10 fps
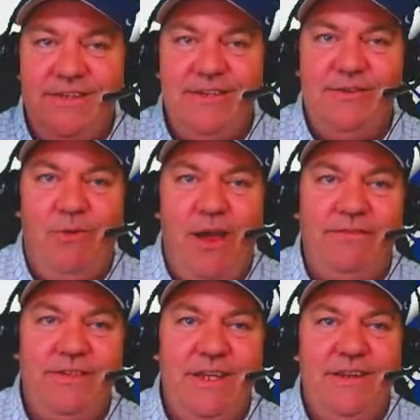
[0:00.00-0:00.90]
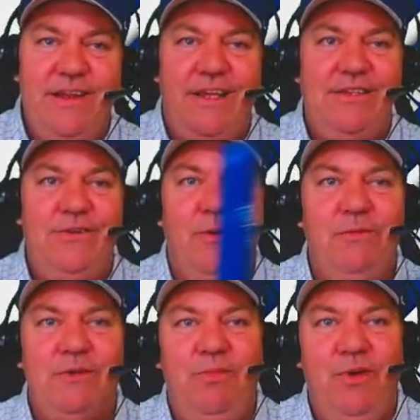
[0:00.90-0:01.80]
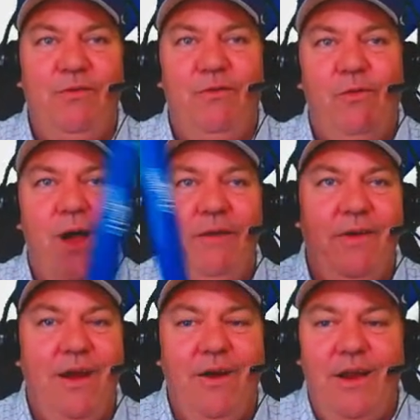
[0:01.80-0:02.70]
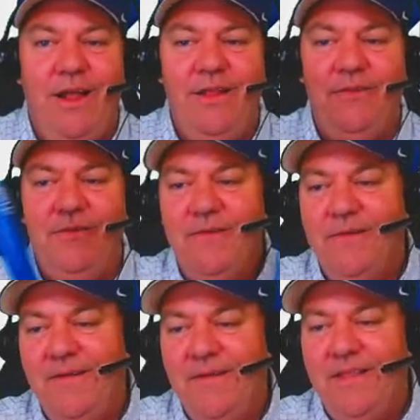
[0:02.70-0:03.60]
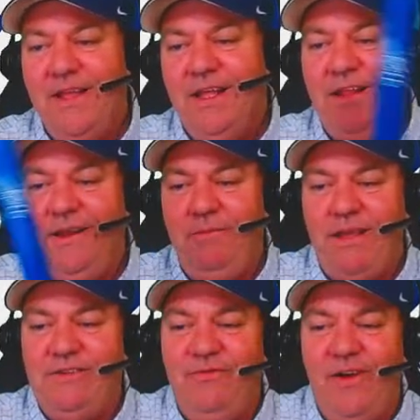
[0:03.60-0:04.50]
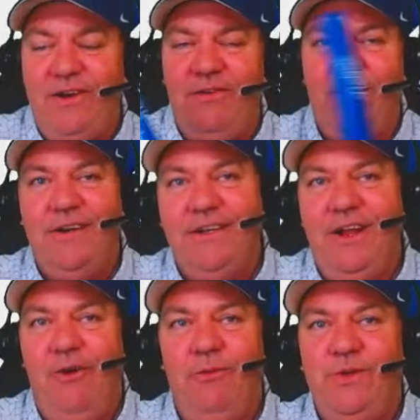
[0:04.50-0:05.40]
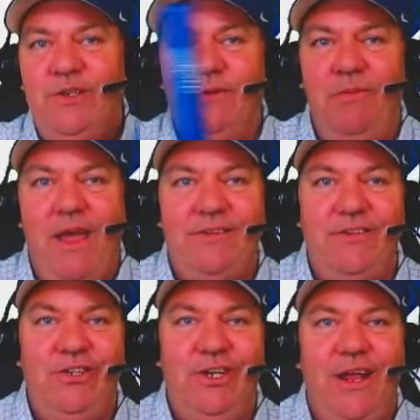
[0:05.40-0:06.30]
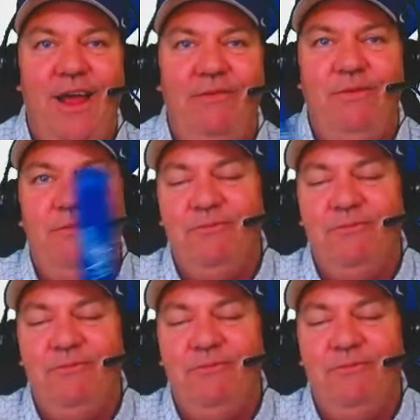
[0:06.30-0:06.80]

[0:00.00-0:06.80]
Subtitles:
his wife's sitting next to him, his beautiful wife, Erica. And then he makes fun of her, and I hope she smacks the shit out of him.